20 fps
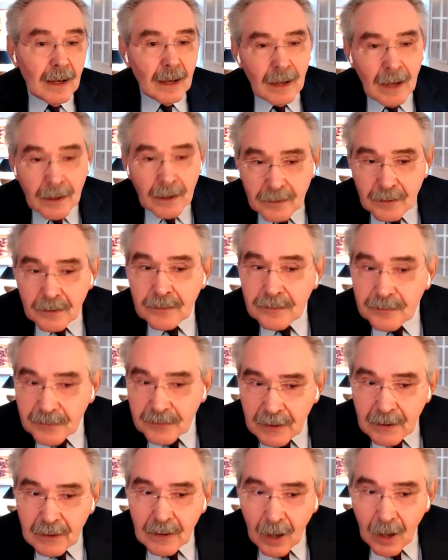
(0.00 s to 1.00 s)
London's
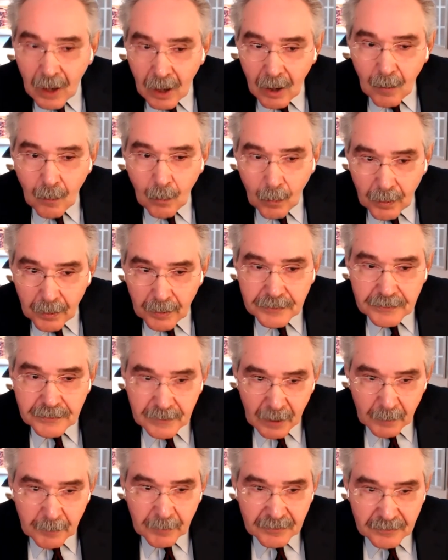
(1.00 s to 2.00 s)
seen a lot
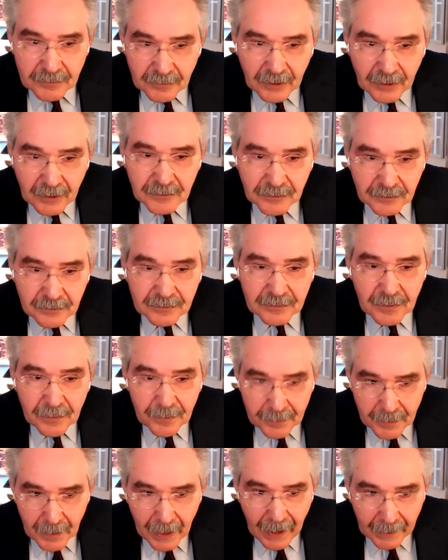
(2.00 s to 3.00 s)
worse demonstrations
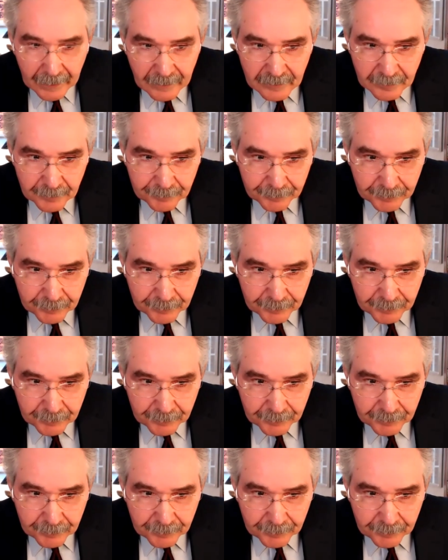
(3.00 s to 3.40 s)
than that.